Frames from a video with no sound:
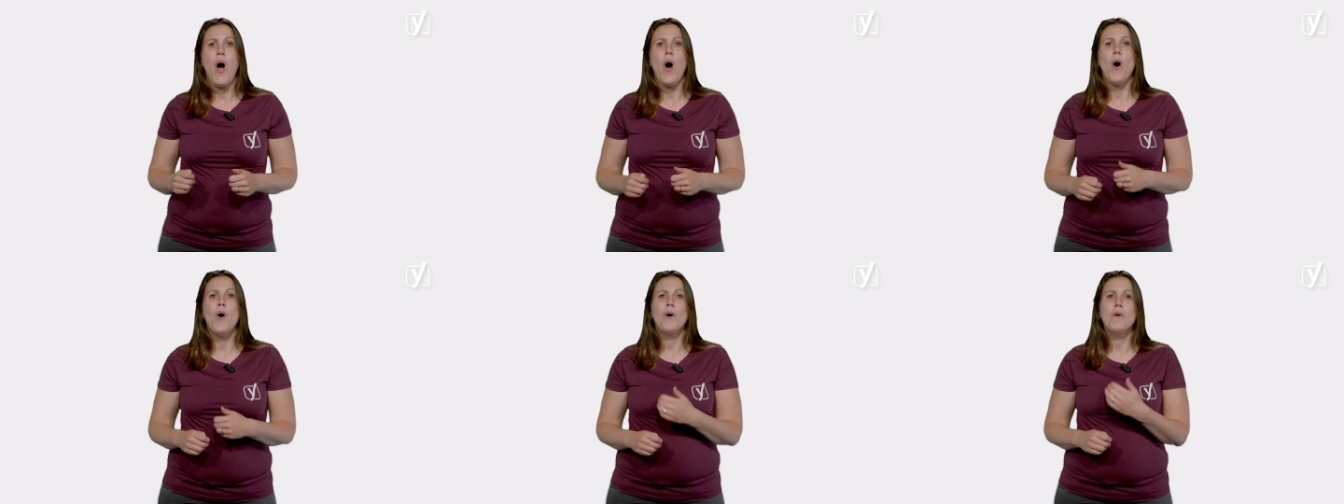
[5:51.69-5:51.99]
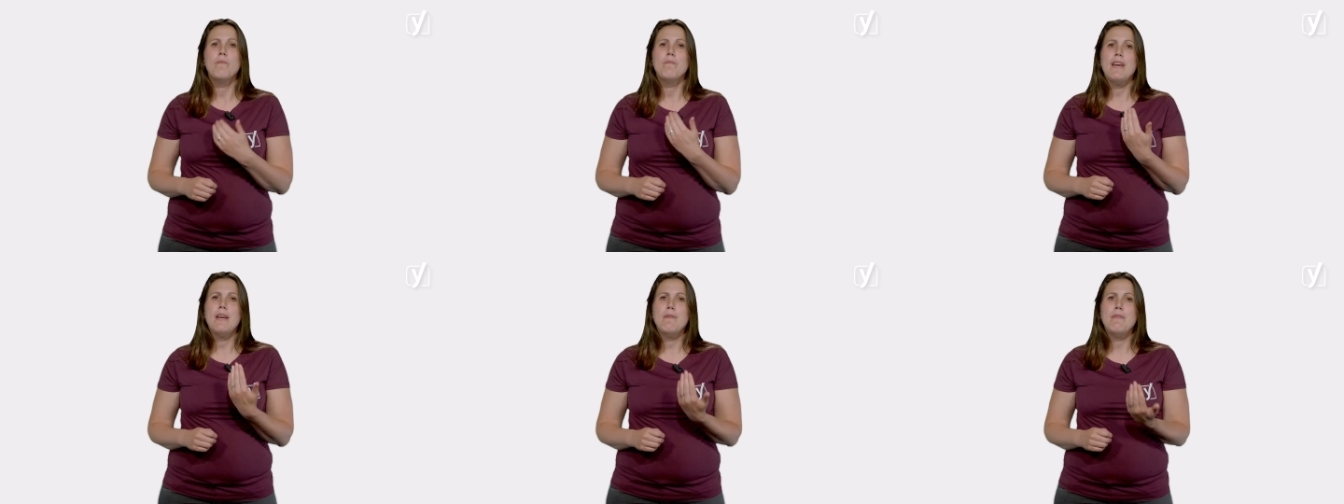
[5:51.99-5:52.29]
Or
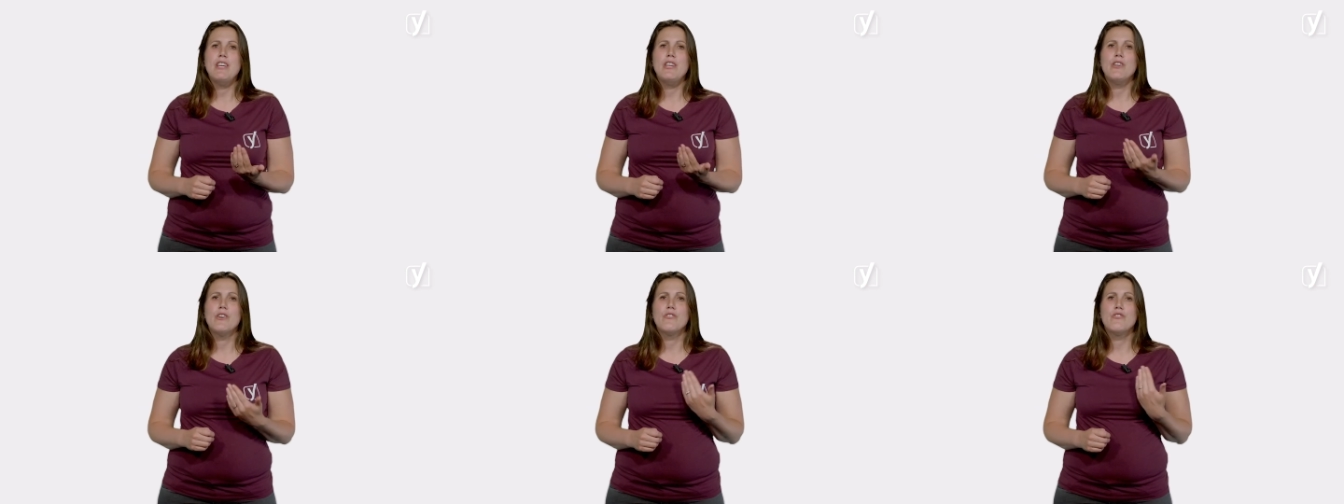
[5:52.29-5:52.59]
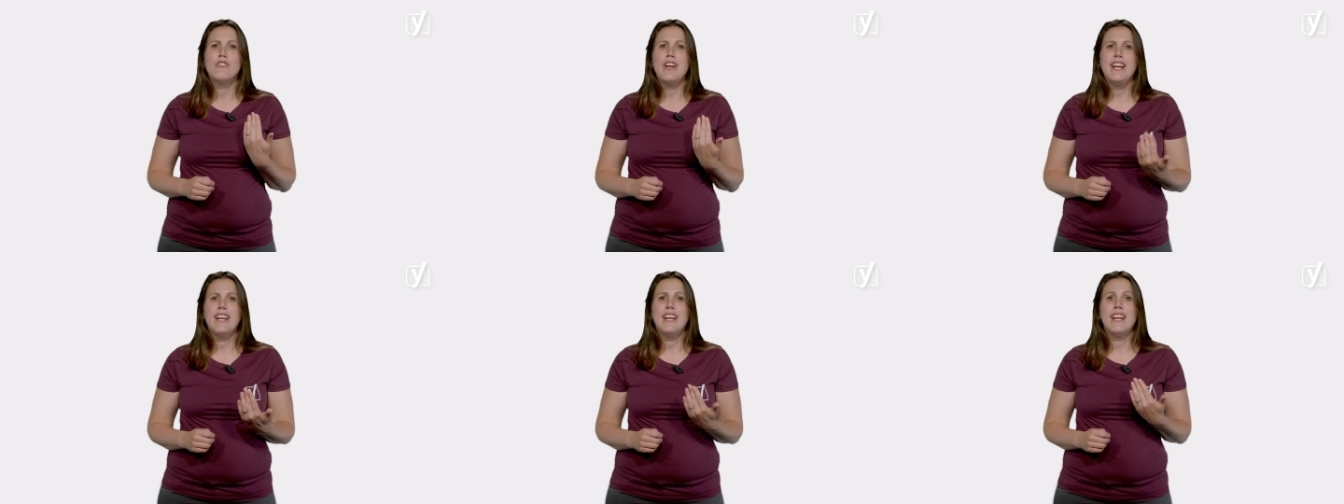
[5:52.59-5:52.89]
maybe your
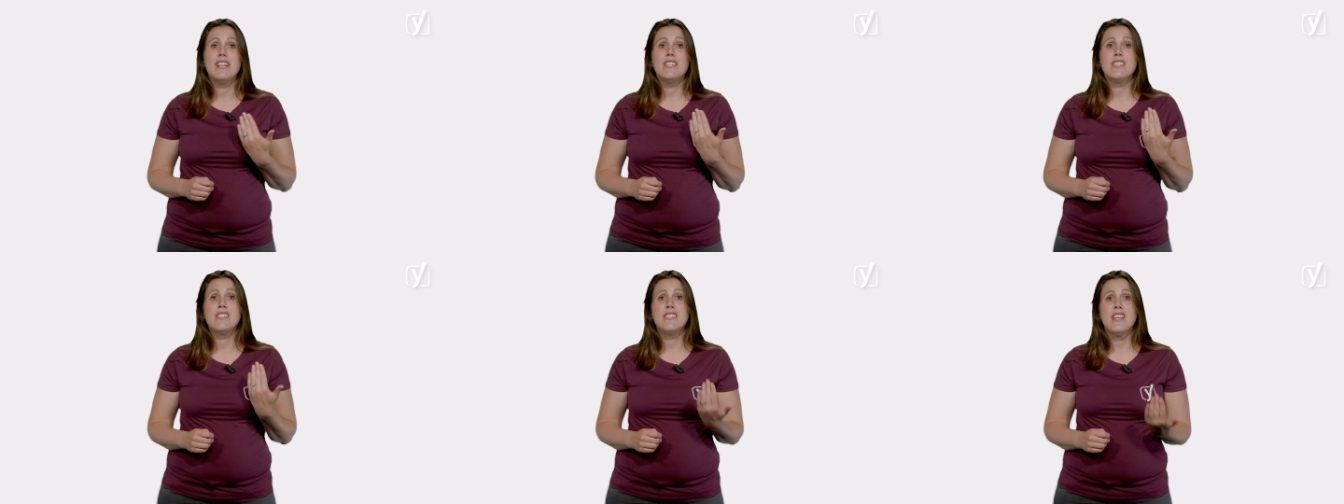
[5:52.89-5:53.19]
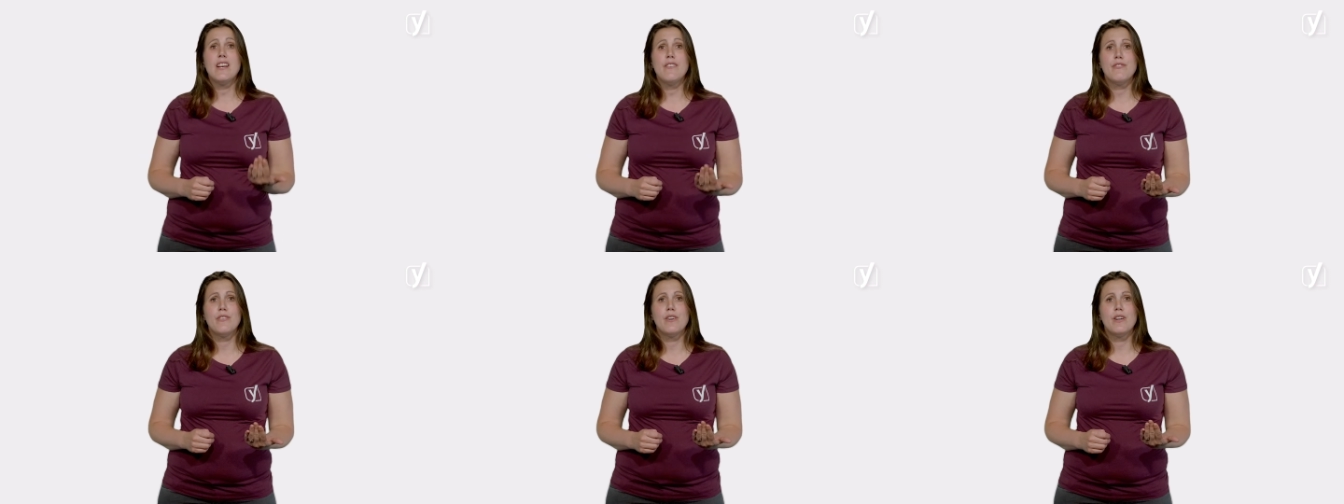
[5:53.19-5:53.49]
rankings
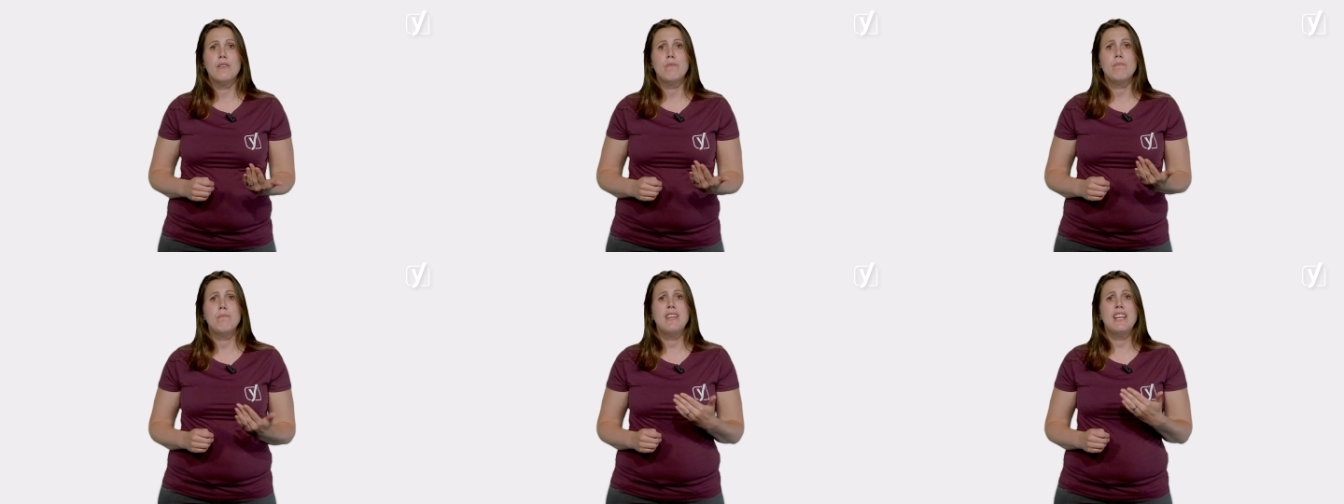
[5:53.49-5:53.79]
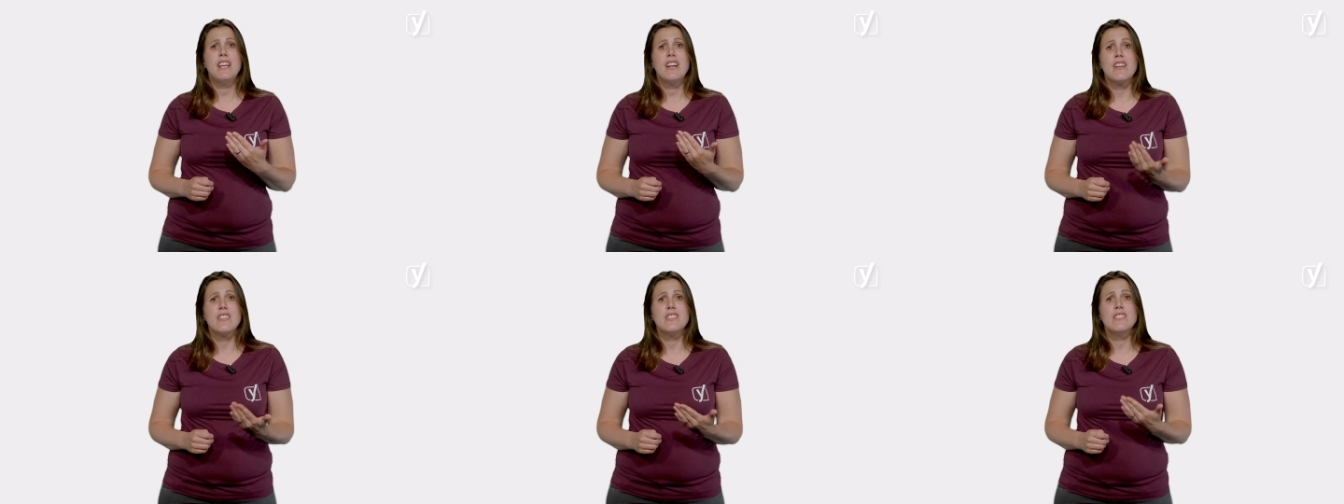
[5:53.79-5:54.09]
suffer
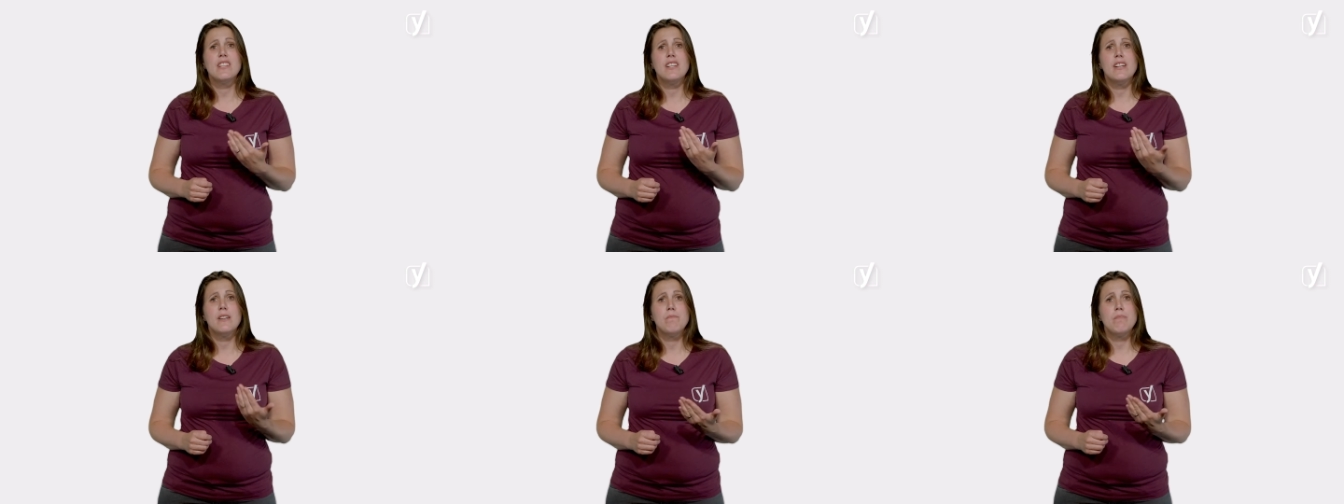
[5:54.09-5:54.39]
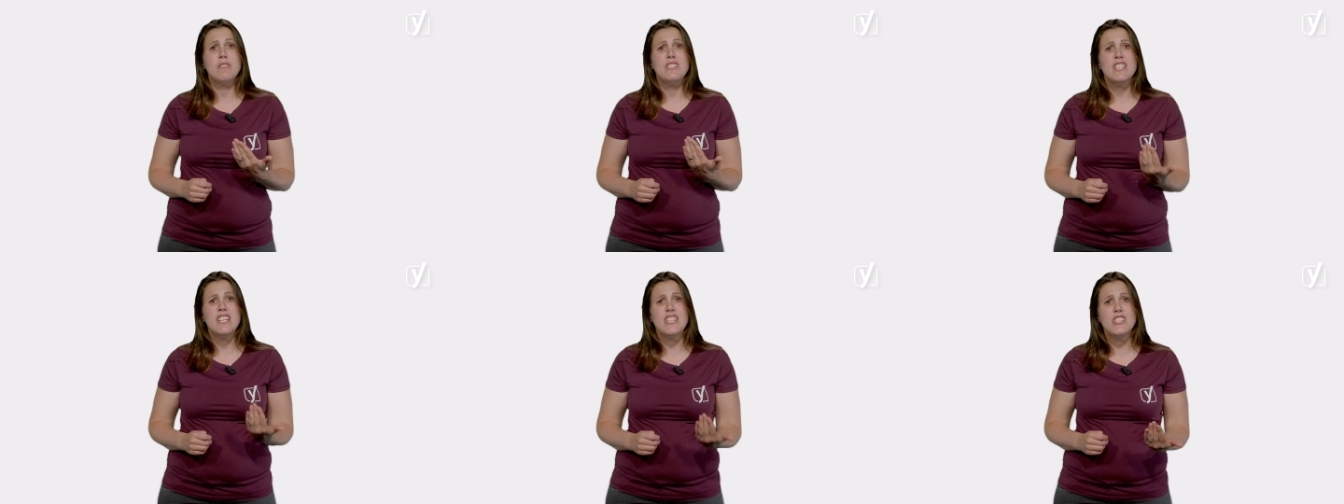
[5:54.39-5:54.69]
because the
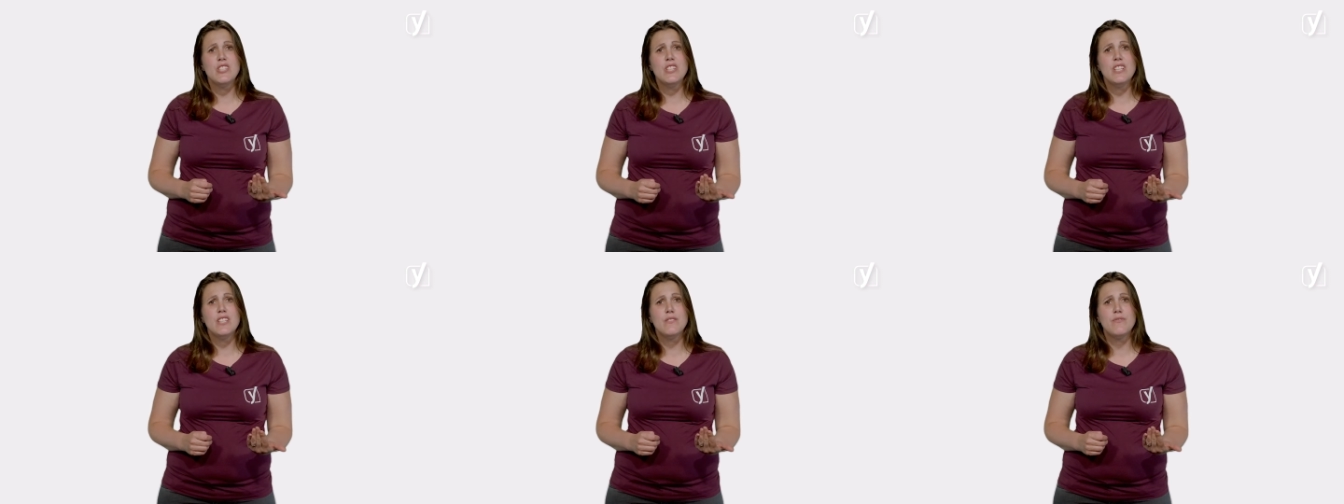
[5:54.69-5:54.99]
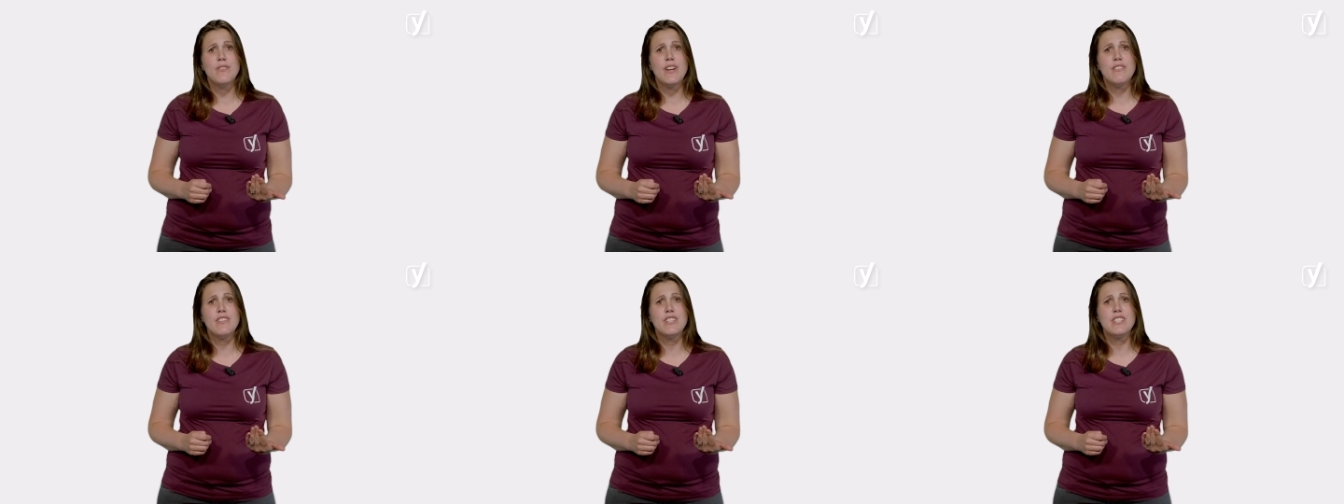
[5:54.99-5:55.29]
competition is
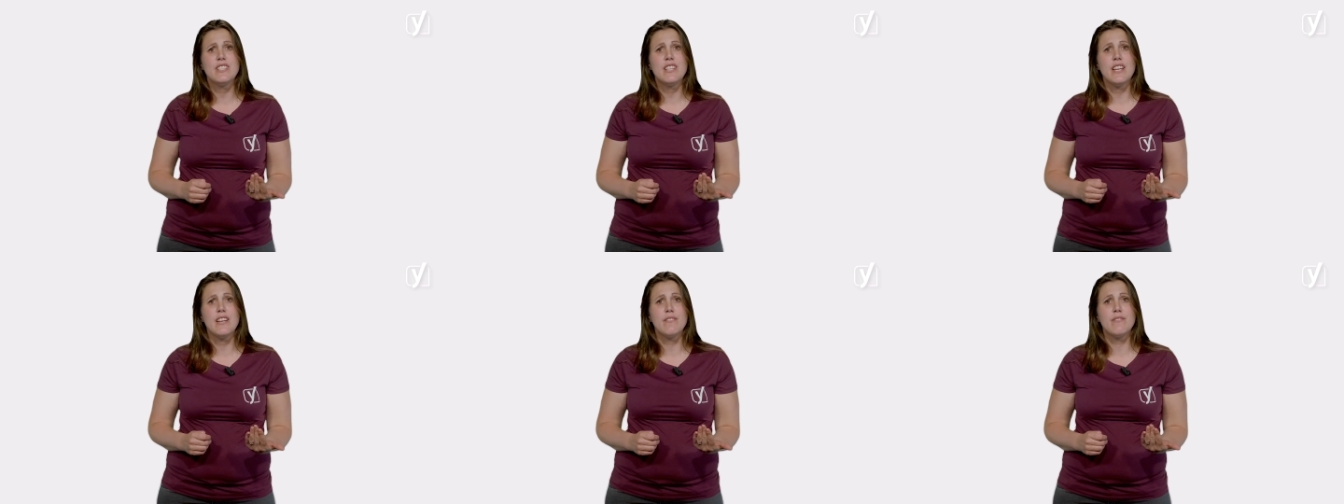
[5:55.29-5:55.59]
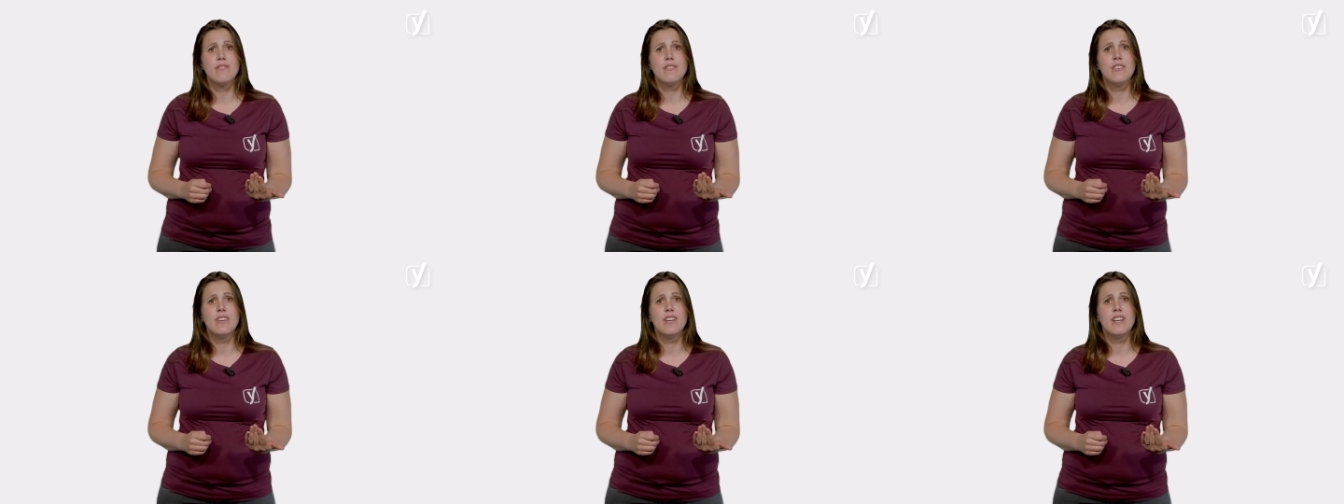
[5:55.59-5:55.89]
very
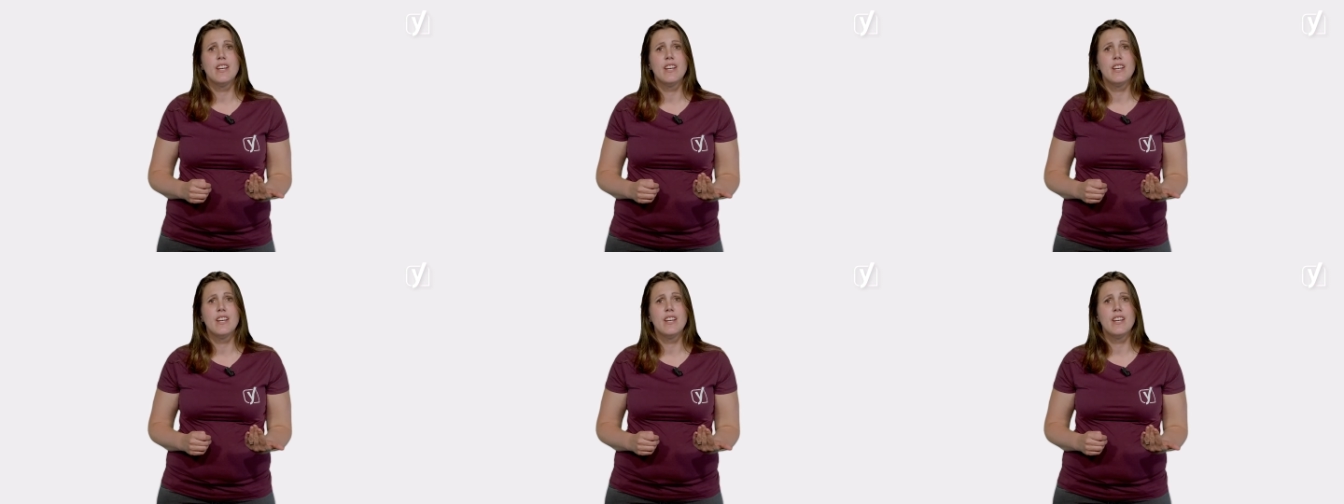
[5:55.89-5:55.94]
stiff.